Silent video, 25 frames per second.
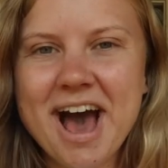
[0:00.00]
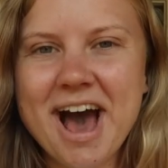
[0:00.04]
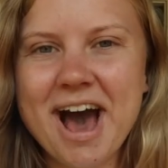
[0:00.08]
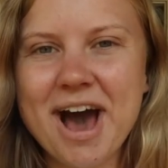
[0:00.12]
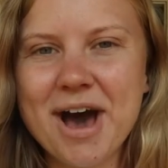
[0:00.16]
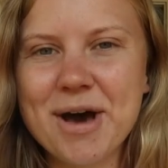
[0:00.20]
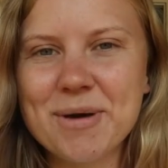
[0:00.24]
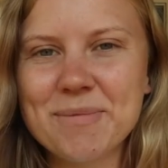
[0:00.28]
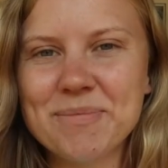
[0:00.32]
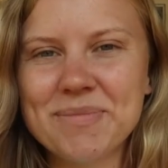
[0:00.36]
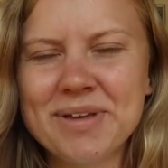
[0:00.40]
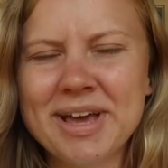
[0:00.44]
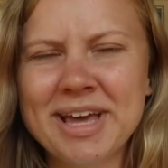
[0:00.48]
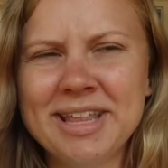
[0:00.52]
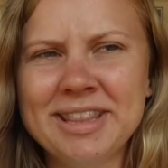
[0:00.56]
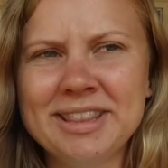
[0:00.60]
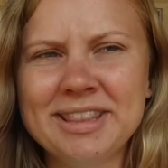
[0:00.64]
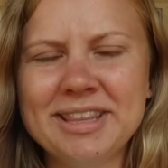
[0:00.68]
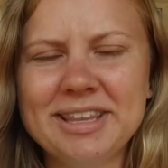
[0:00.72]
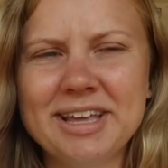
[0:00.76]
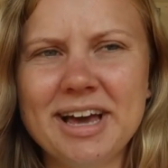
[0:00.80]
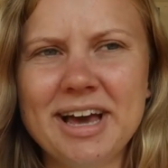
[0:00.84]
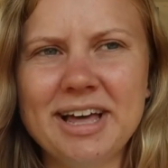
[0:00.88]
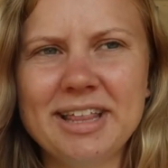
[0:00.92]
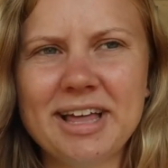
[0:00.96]

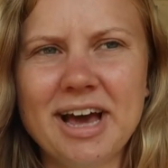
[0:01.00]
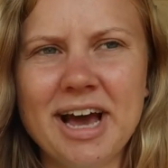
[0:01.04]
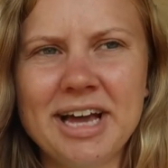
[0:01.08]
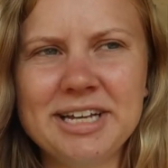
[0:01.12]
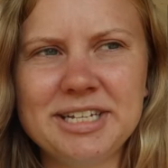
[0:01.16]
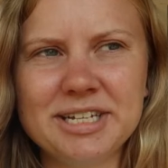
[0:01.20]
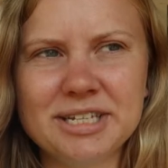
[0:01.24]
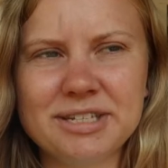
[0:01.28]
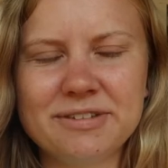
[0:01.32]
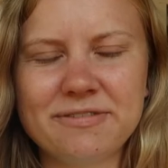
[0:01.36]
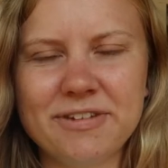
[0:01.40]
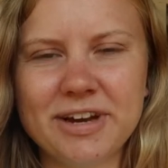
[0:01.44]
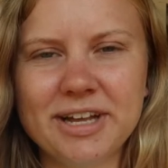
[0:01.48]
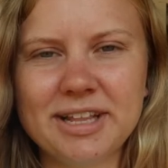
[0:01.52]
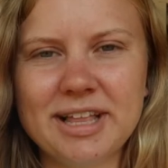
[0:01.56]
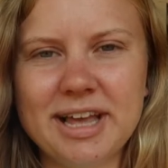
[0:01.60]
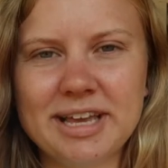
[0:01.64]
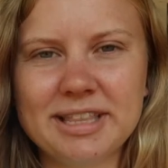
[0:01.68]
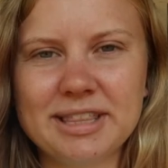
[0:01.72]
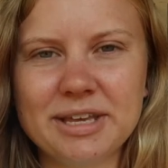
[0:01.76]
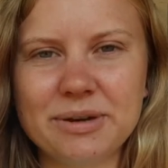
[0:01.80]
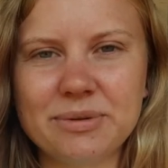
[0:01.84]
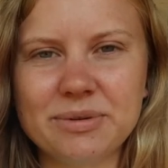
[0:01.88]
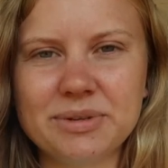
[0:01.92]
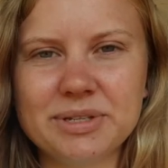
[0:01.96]
And I just felt
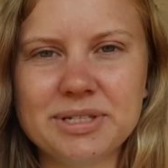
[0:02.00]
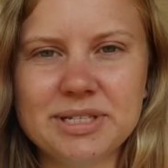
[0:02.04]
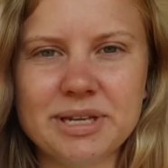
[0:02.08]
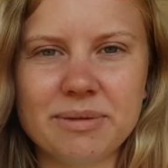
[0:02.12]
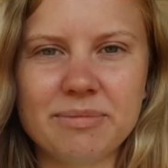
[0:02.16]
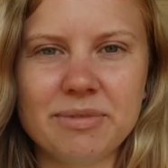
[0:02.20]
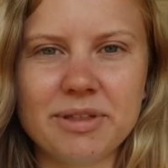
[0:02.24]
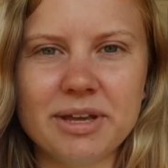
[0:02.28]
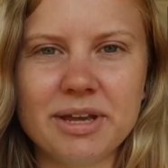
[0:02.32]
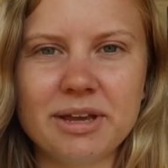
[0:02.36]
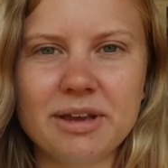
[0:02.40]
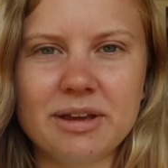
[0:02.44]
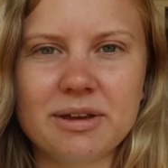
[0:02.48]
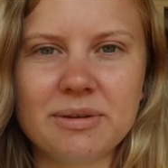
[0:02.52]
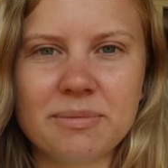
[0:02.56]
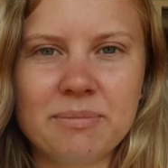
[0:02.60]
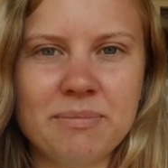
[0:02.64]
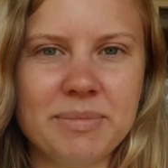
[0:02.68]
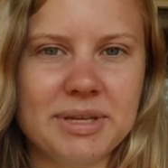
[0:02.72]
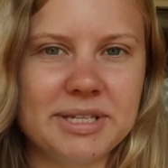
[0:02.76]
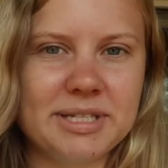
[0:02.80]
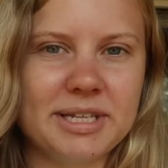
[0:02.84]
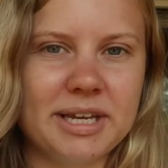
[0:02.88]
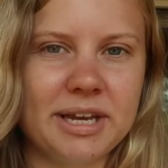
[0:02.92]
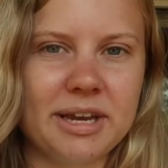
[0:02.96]
like there was something
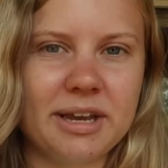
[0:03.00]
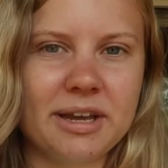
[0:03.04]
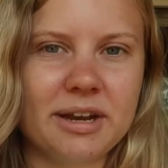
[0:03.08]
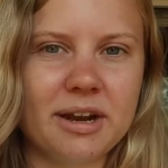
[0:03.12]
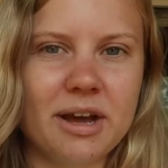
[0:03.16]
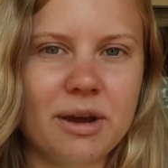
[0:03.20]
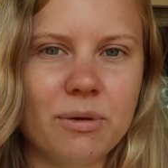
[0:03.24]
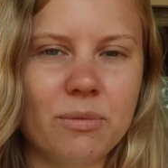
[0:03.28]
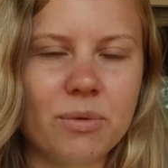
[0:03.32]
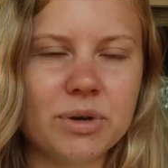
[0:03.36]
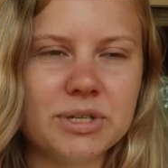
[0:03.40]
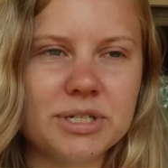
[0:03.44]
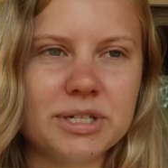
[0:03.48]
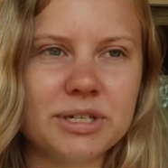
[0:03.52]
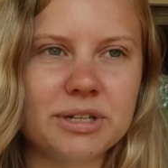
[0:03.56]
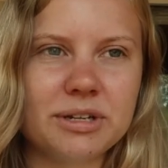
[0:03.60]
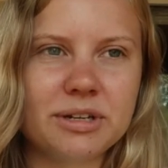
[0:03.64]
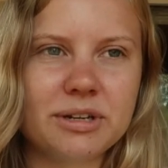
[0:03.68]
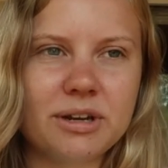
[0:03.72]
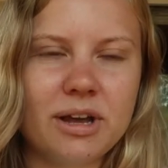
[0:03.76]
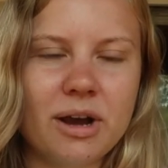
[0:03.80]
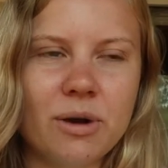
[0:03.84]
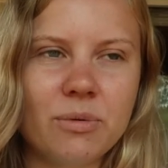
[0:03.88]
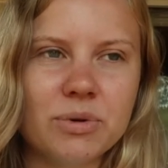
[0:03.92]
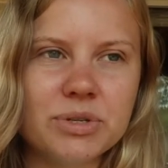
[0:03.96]
missing, and I
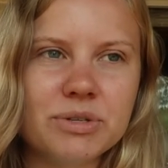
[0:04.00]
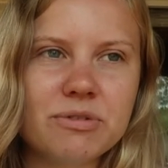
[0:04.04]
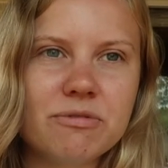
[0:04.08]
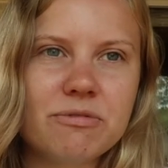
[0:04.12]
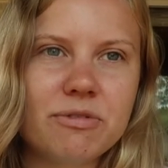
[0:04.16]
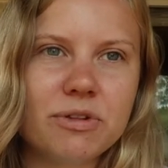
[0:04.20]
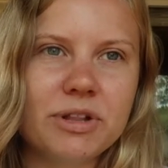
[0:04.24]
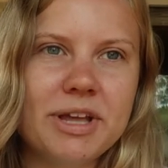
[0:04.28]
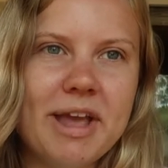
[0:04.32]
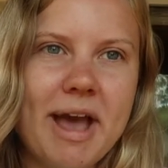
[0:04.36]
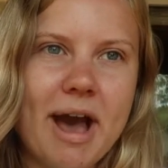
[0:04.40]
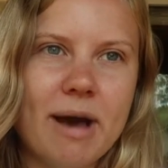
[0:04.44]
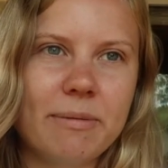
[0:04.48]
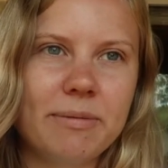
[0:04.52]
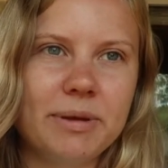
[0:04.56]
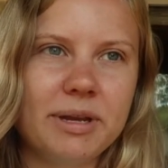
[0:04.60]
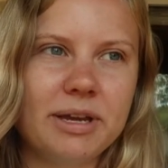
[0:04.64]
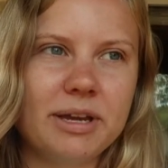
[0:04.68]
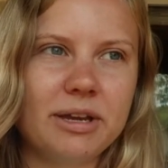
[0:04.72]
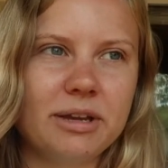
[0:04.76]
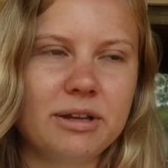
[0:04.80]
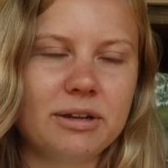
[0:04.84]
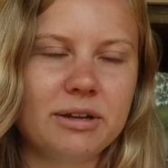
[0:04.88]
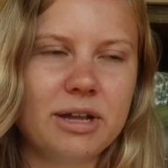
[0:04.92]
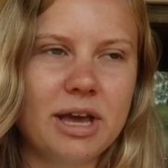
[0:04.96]
wasn't fully
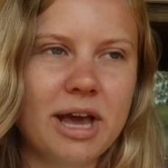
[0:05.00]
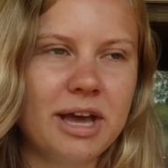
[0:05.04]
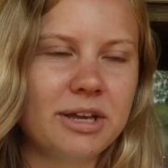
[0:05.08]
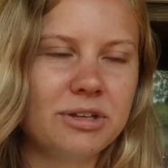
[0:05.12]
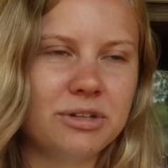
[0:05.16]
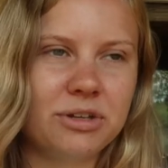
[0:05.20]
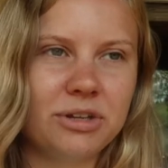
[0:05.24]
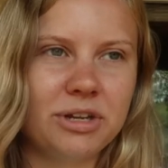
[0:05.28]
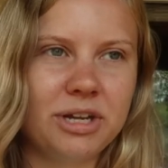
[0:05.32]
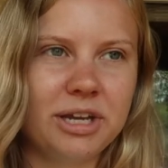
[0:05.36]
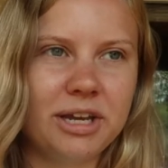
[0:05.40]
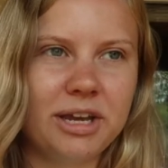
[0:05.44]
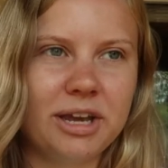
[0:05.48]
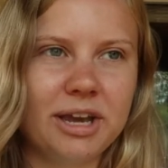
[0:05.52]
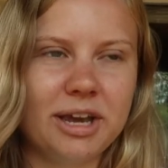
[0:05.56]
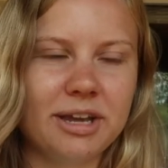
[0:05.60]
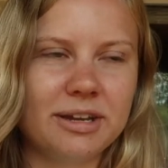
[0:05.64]
happy at uni.